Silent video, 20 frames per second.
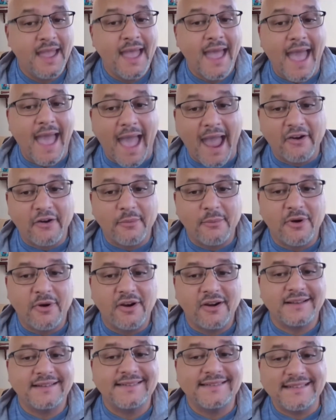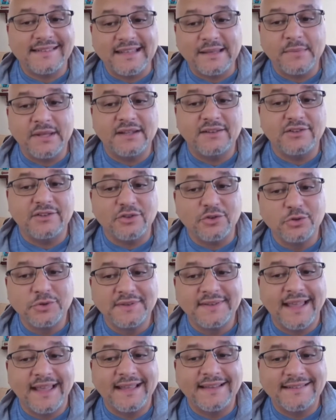Aramark, Siemens,
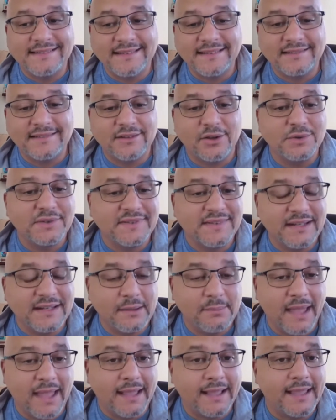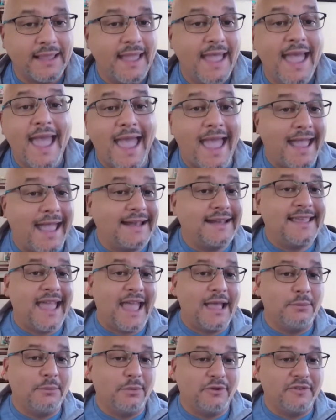Newsday, Cisco, Citibank, and
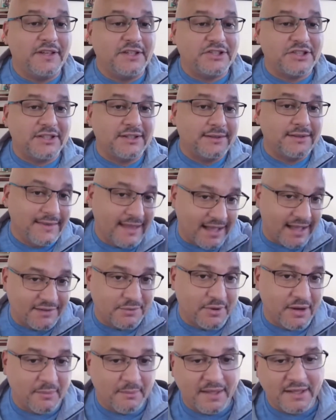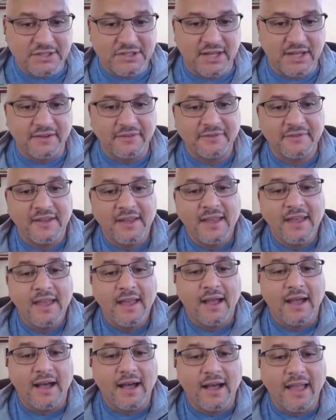Cablevision. That's where I met Jeff.
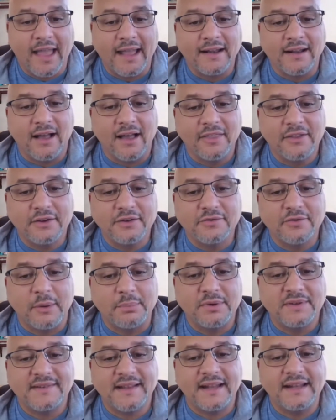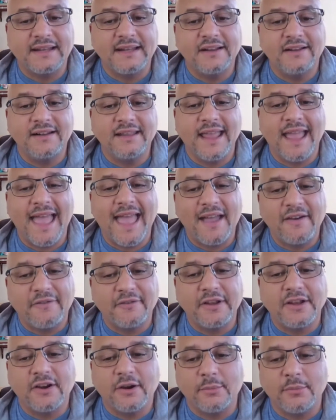And others representing nearly
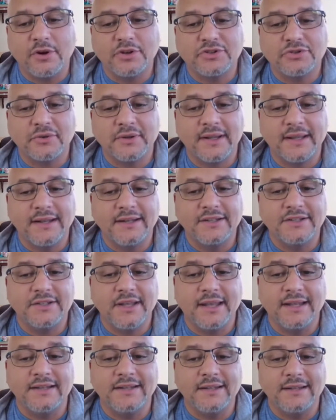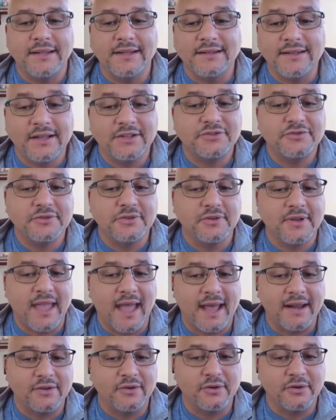every commercial and industrial
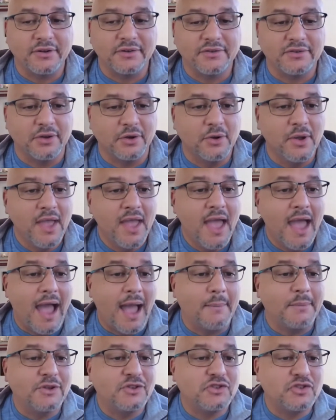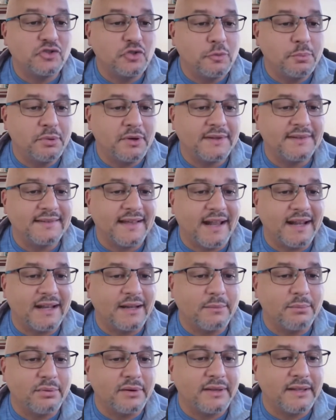category. So I'm super excited
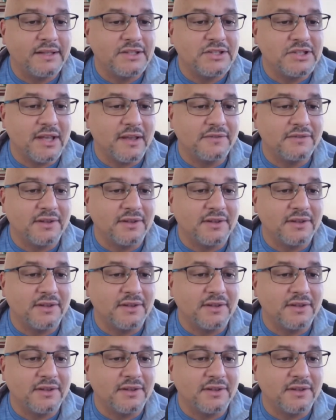to bring in Jeff.